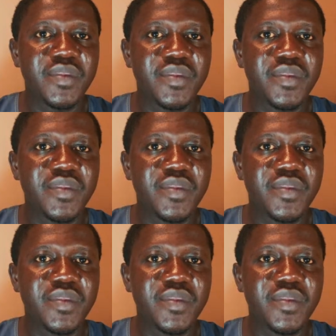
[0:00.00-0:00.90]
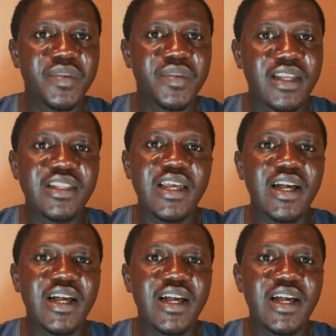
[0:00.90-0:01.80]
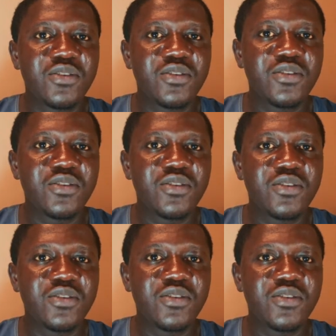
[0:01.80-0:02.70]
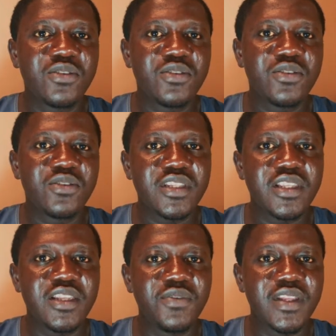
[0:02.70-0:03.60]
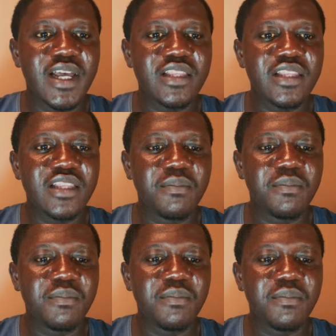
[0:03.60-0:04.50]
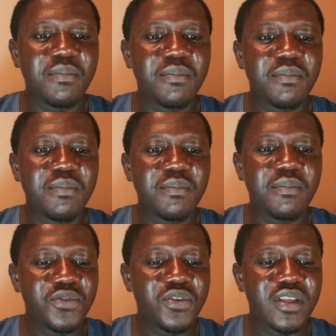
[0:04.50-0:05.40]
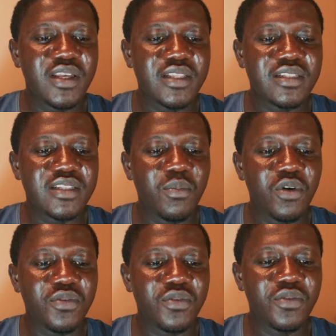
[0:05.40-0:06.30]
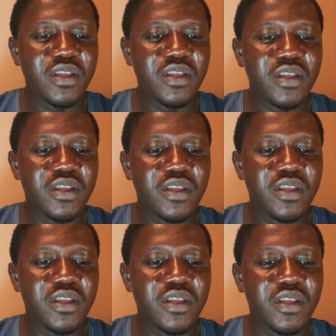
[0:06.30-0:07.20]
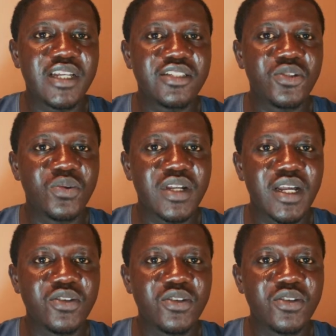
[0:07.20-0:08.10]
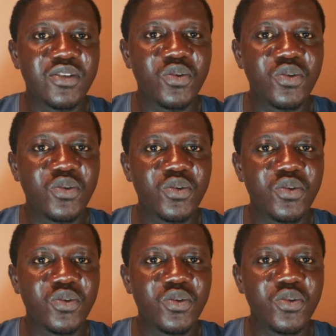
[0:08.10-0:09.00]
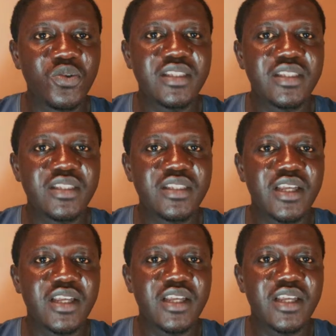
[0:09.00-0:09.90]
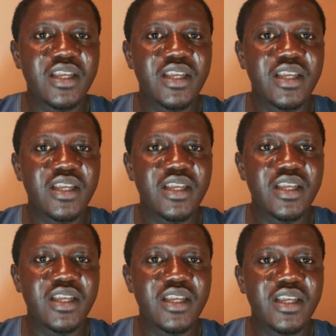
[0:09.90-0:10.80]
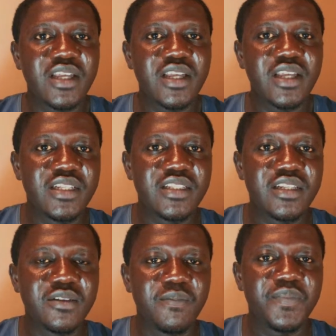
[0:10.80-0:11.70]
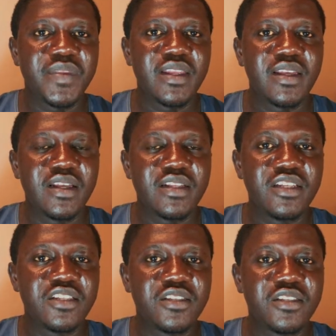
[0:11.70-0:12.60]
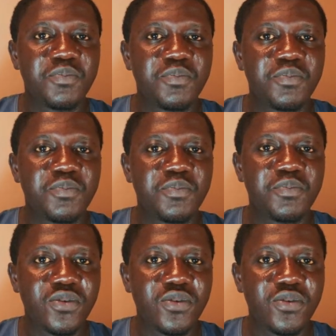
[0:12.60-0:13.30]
you have to master the art of video editing. If not even at mastery, you have to get some of the basic skills that you can use when it comes to video editing. This puts you